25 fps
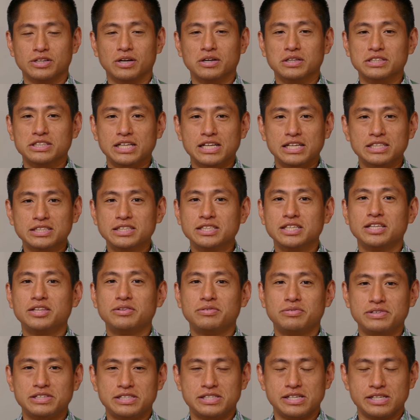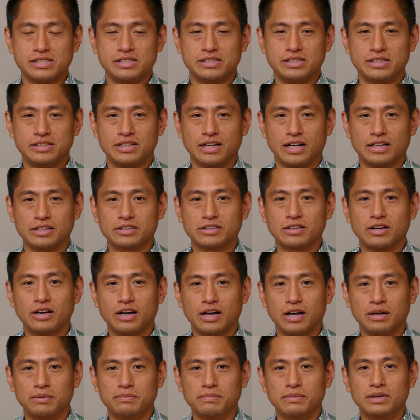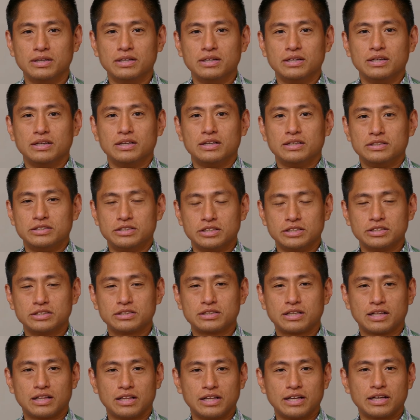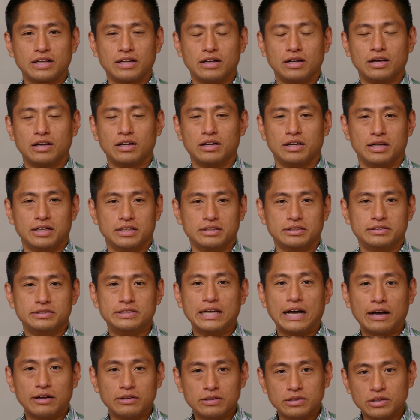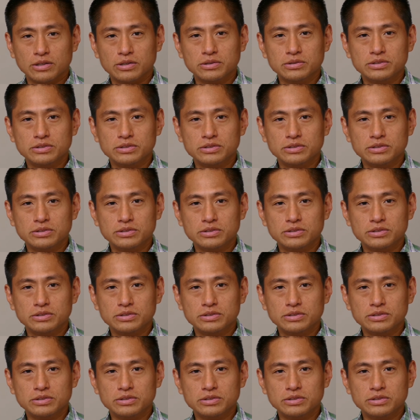on Insta360.com. Just click on Download,